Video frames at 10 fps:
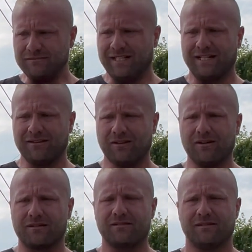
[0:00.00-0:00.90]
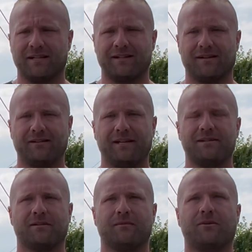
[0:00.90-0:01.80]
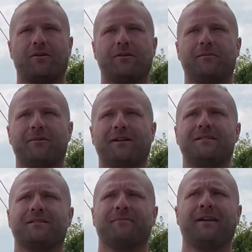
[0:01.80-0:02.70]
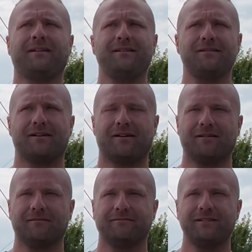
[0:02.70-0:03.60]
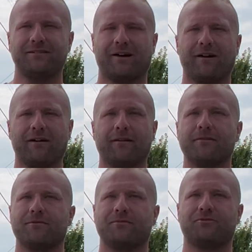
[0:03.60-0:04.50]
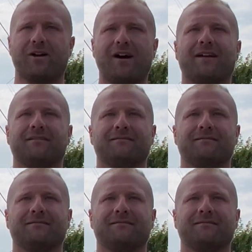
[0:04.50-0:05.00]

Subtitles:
and he looks, and Lee's an old hillbilly. He said, man, these tires are shot.